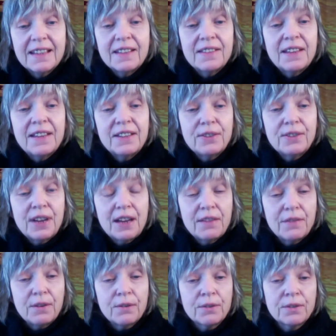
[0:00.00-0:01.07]
that you have
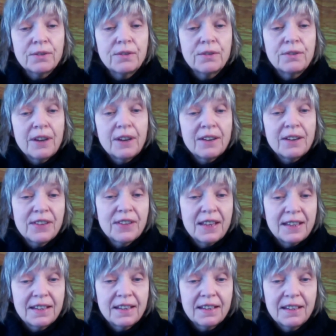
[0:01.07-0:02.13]
also your
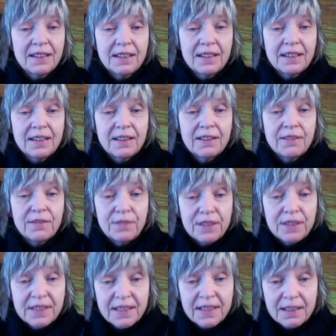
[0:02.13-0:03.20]
authentic
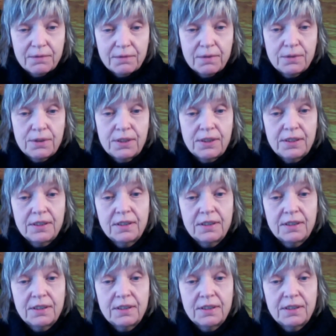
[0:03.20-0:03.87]
physical voice,